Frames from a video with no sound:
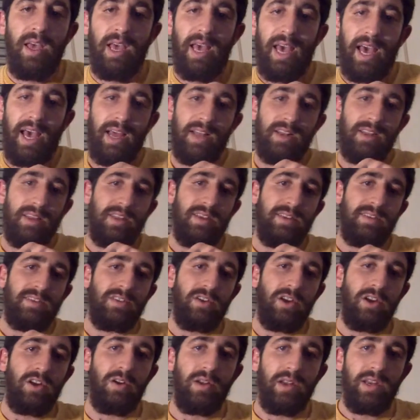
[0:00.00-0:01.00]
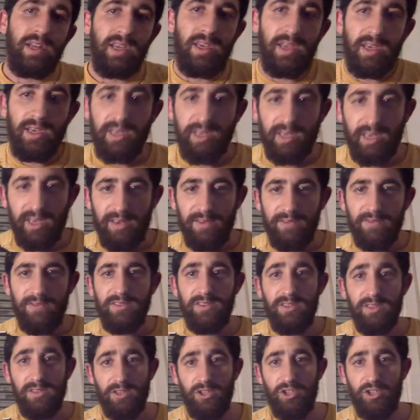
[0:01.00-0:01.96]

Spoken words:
And this not only gives